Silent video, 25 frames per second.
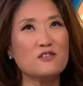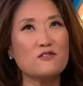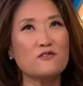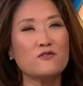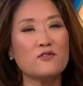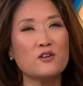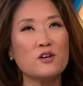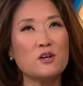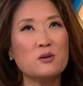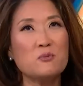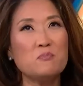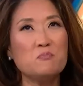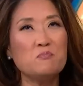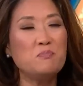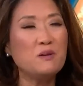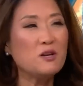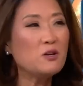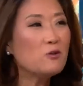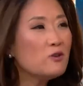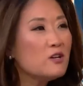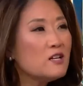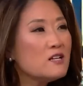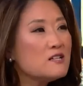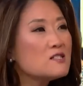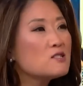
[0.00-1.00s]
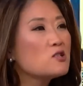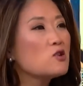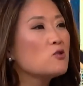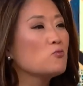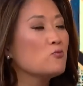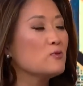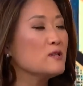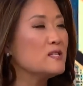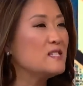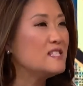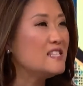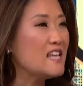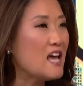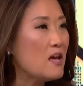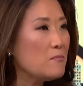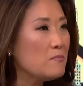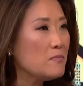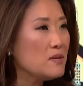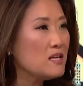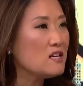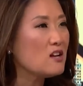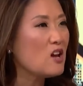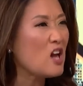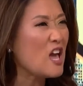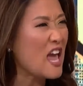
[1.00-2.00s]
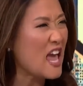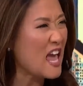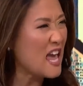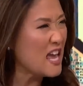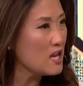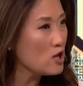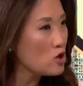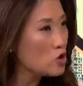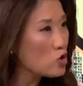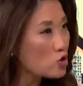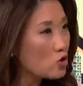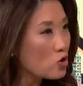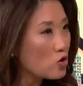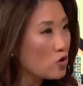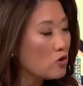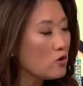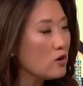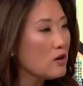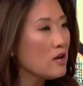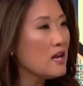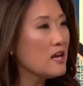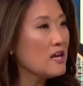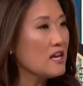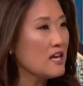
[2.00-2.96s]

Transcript: of bitterness, resentment, anger